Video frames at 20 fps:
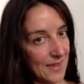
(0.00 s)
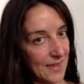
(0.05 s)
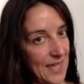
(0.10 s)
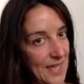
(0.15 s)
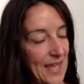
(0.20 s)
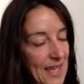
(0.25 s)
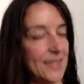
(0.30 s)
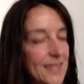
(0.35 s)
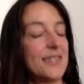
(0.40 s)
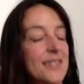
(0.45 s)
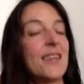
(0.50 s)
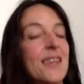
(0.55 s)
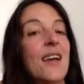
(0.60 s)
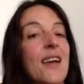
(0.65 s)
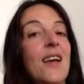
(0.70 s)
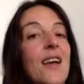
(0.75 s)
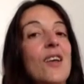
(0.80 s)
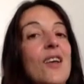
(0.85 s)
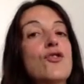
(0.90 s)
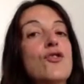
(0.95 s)
Yes.
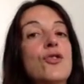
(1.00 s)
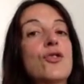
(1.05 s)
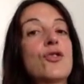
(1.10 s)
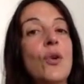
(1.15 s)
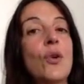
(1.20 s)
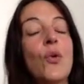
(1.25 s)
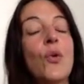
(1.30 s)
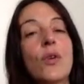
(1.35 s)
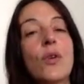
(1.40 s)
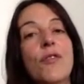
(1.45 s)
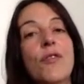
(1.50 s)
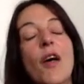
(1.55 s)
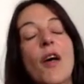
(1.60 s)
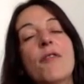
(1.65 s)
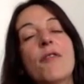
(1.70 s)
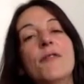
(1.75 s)
So uh,